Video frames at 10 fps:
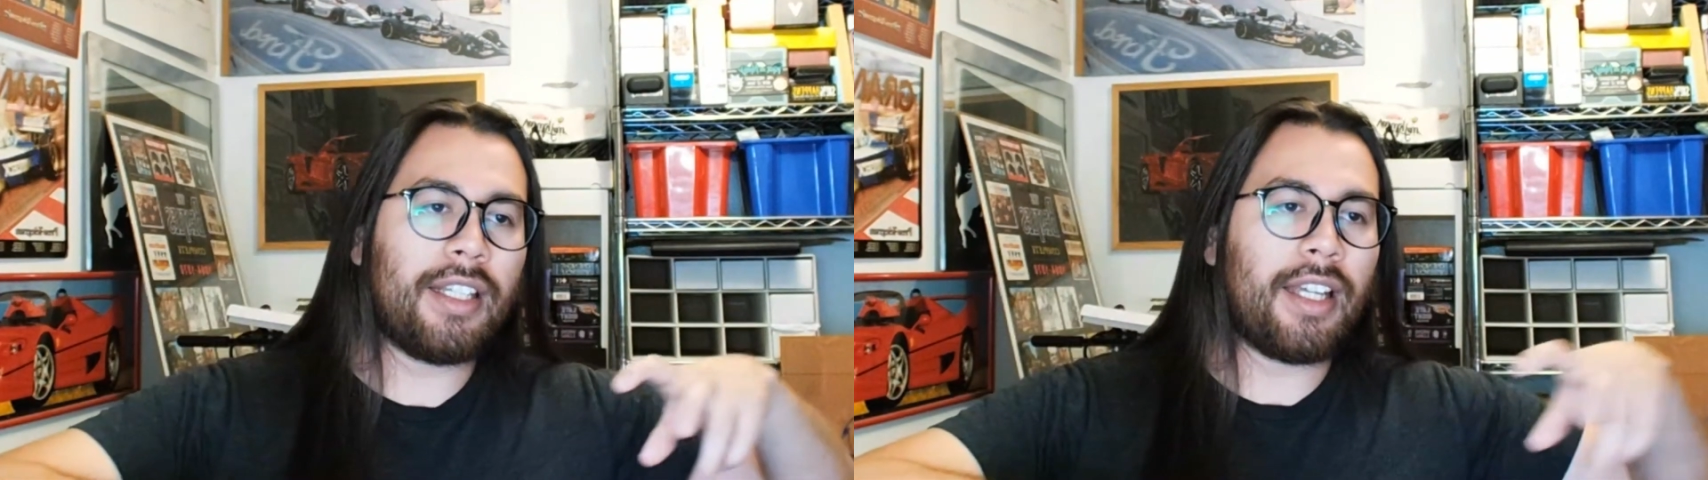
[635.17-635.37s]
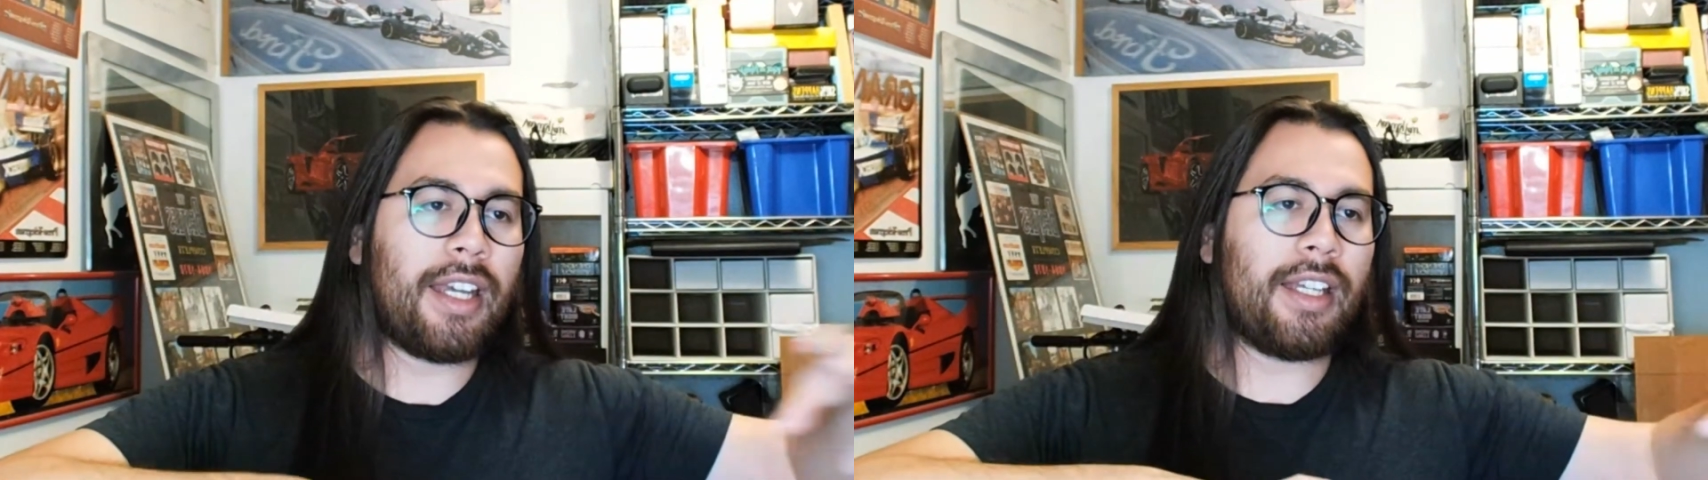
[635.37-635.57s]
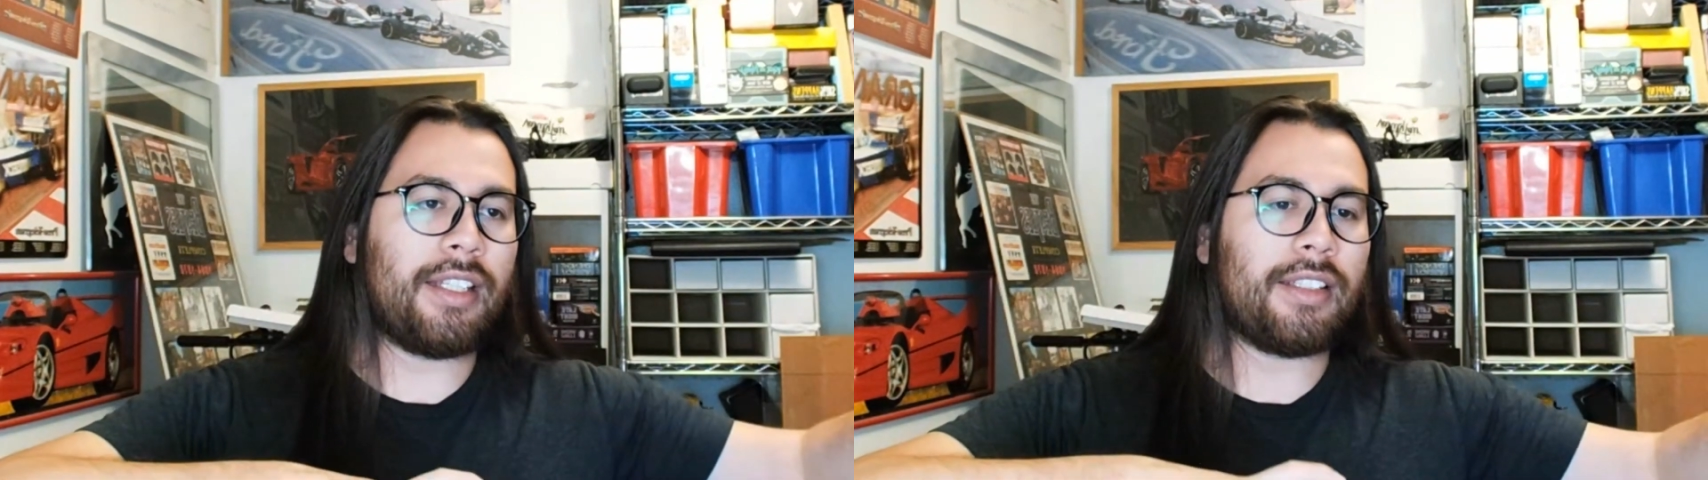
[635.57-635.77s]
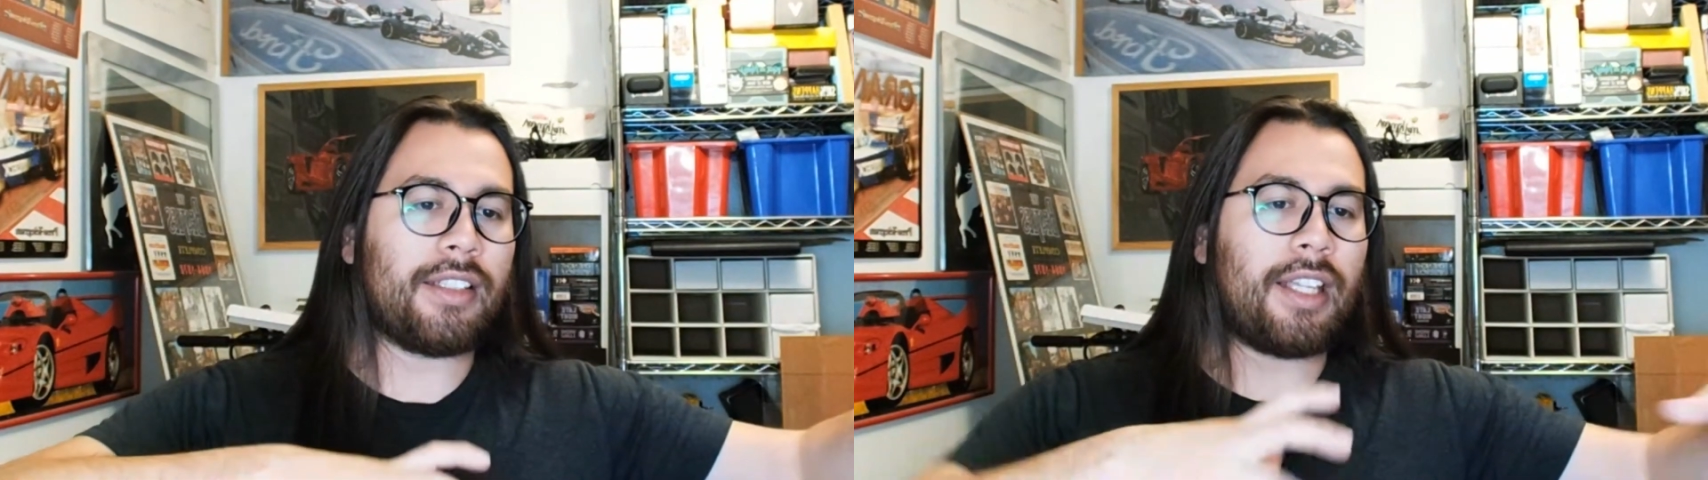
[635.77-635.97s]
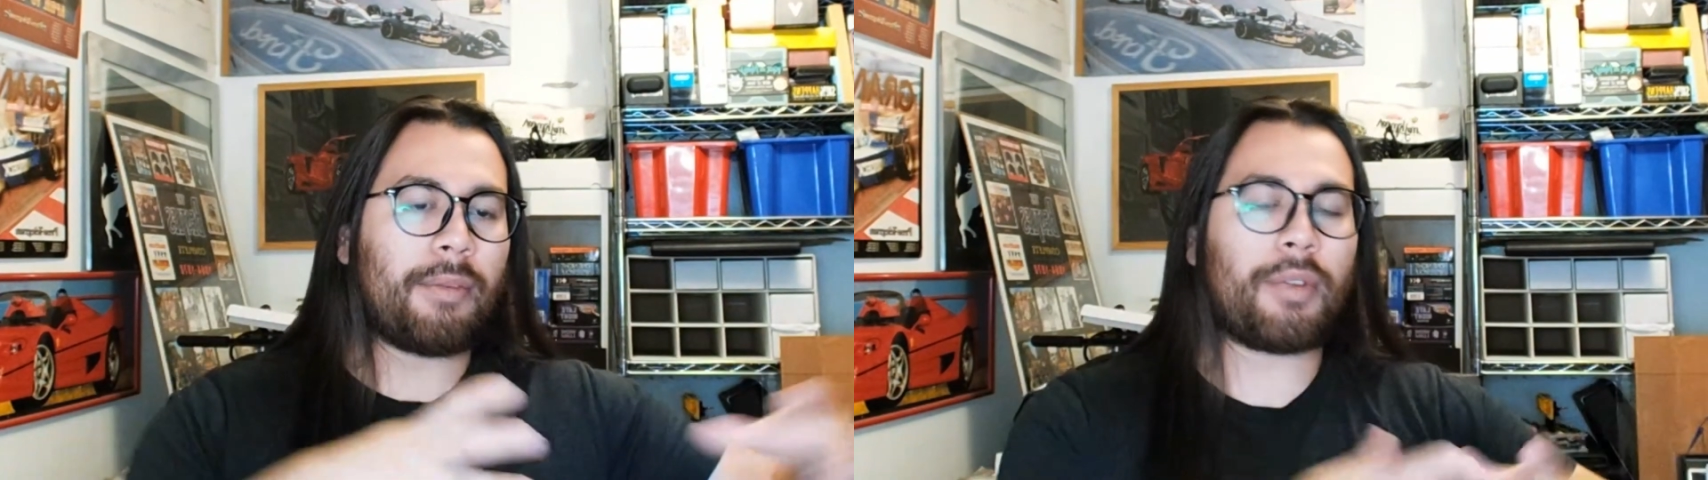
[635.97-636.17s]

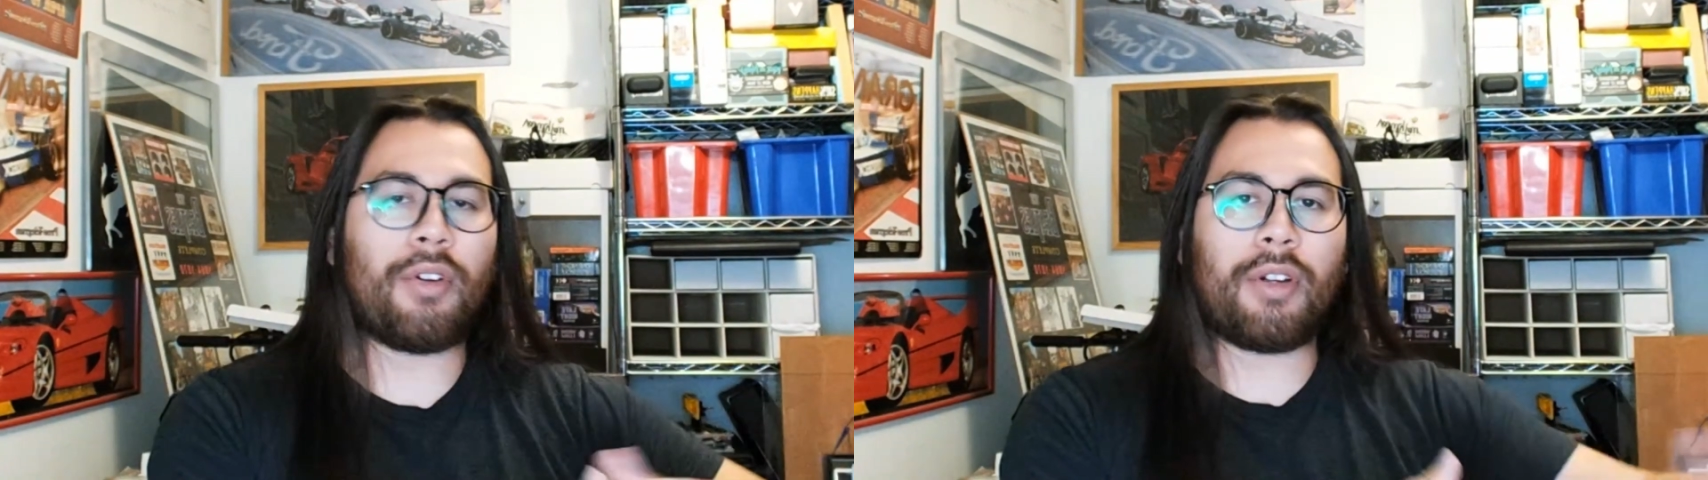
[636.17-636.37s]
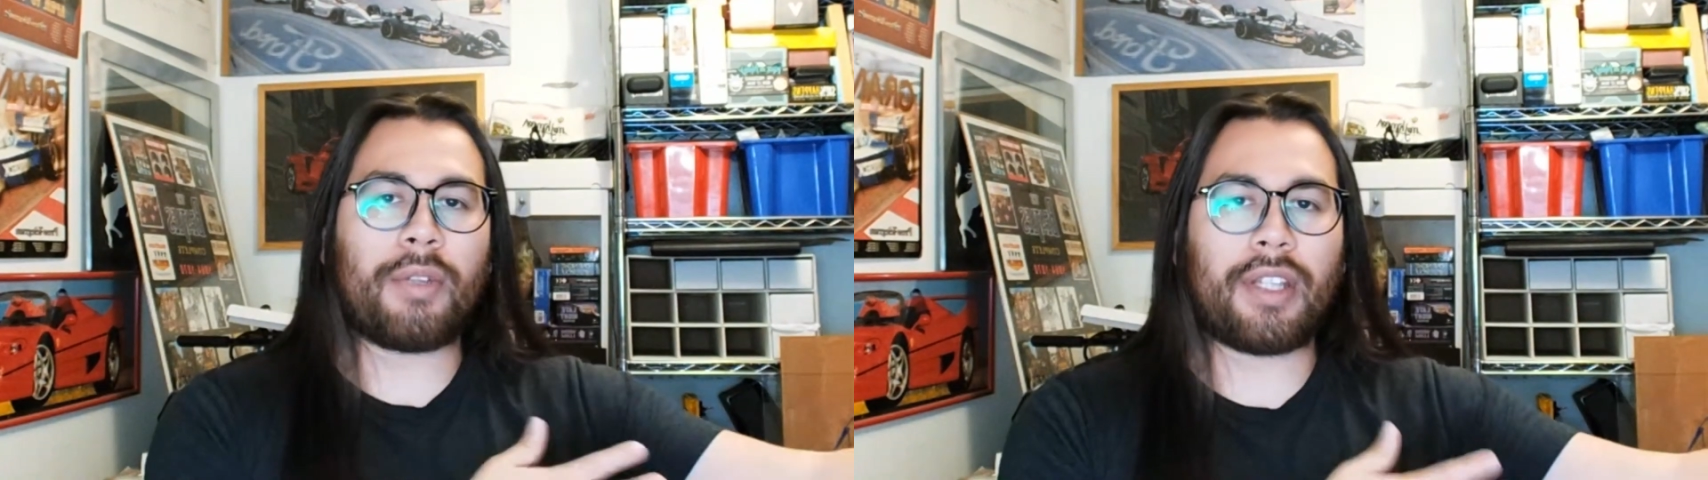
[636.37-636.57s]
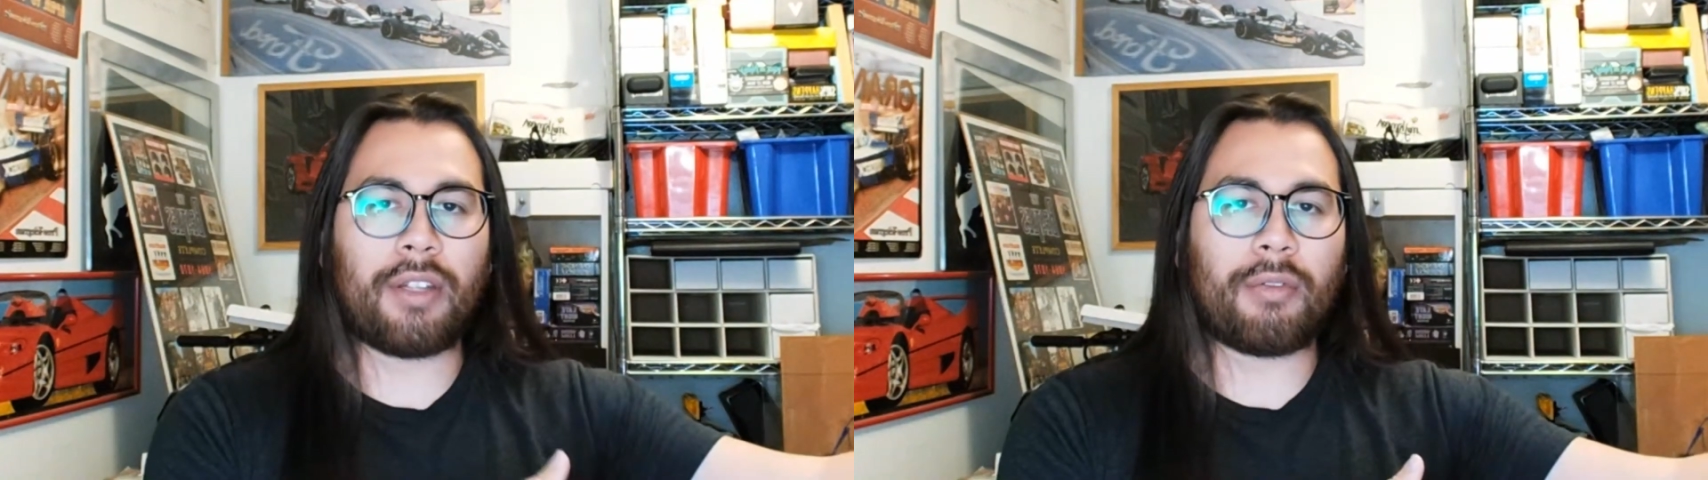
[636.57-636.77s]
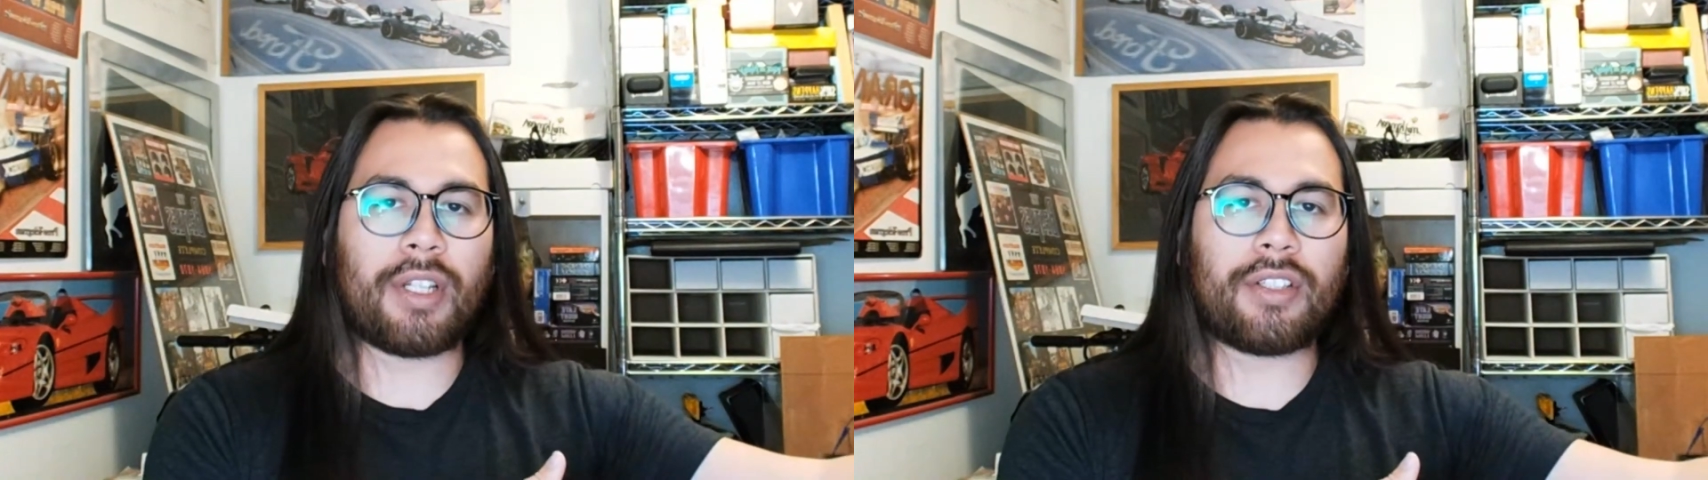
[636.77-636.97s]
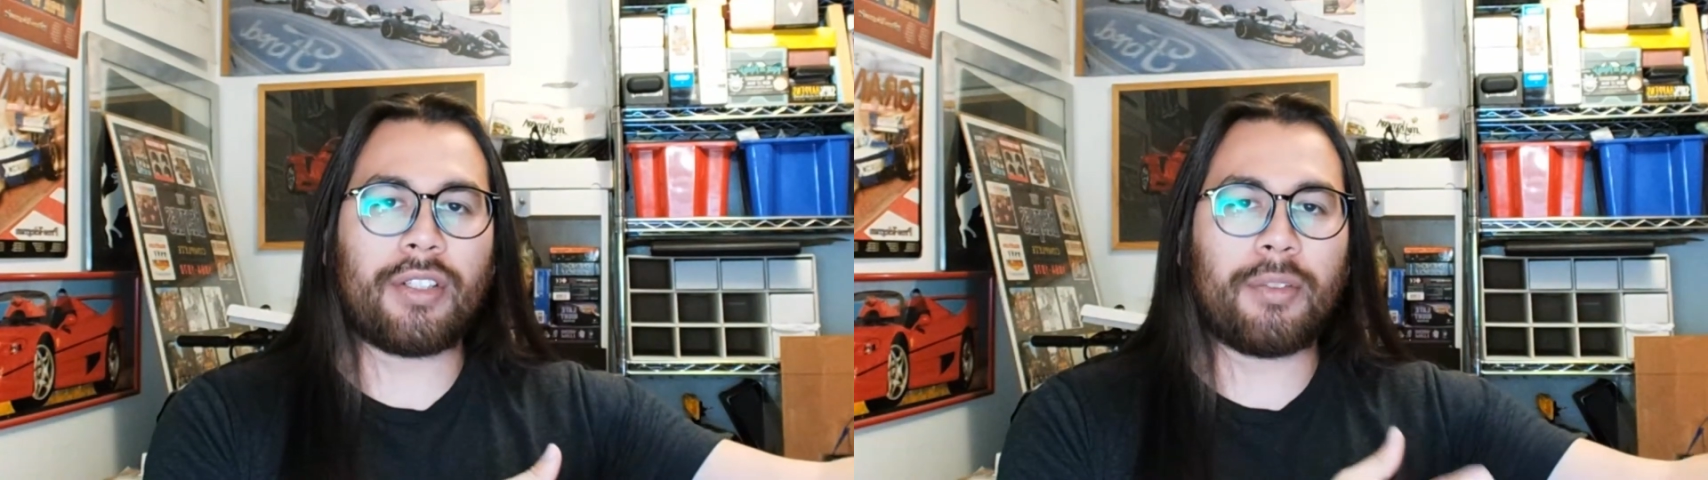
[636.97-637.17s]
and kept going with the
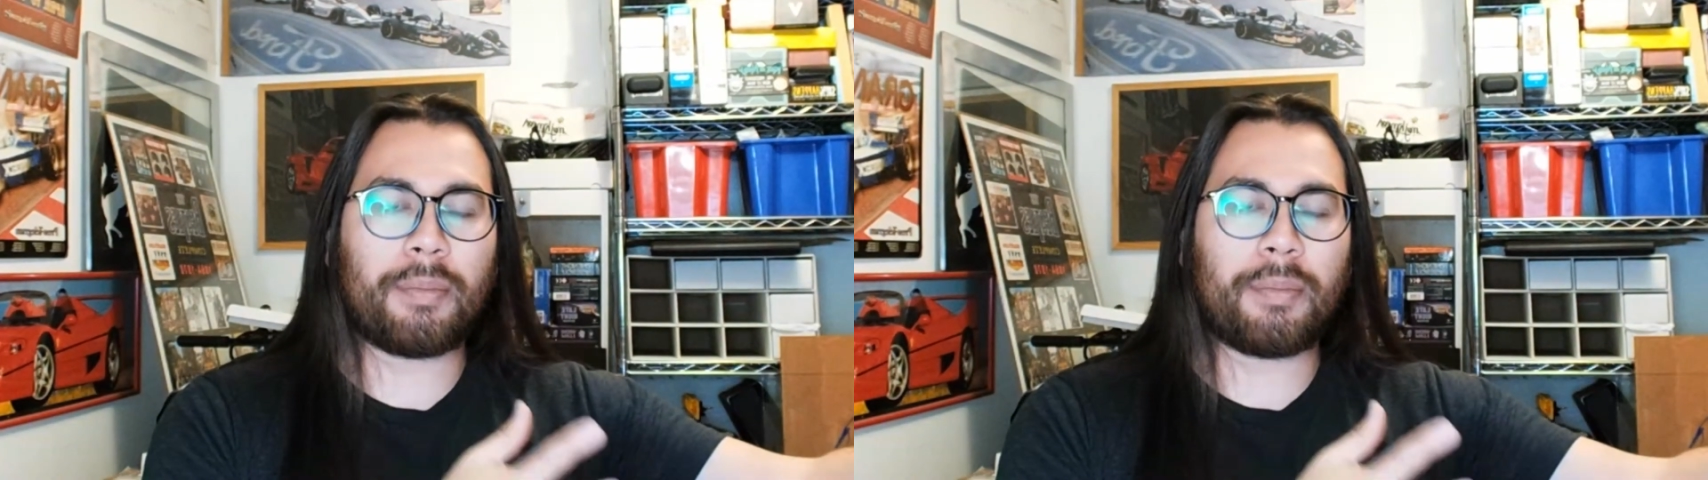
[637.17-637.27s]
original,